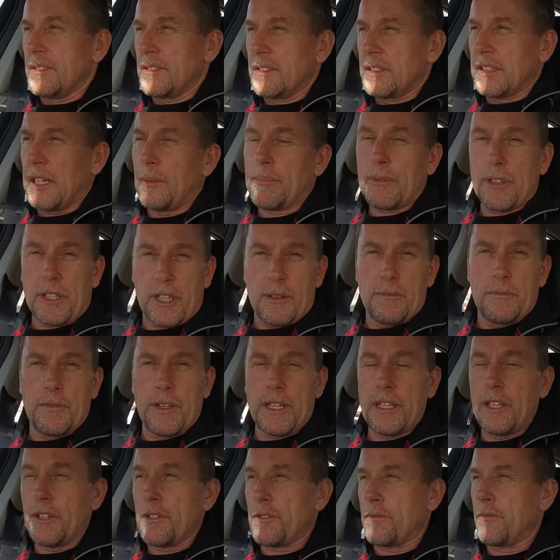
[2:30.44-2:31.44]
A couple of
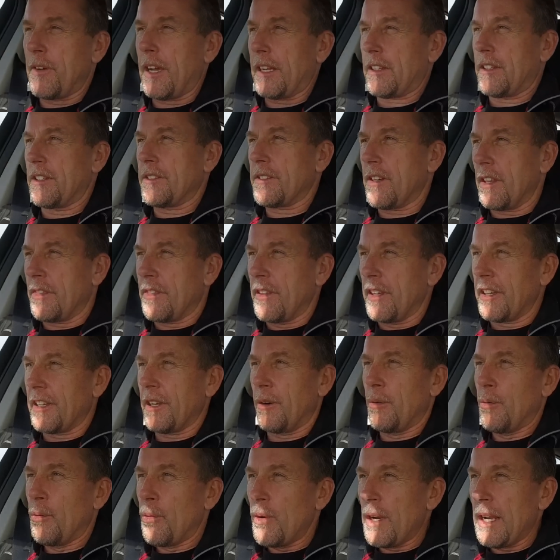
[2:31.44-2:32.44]
convenience factors I think
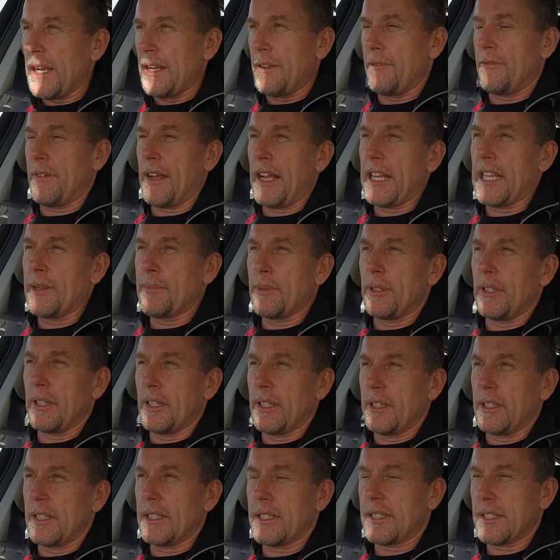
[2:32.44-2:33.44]
are really valuable
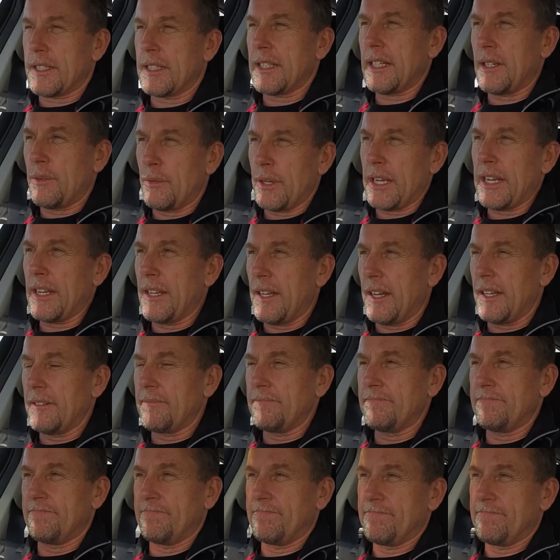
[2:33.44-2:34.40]
in this Redline.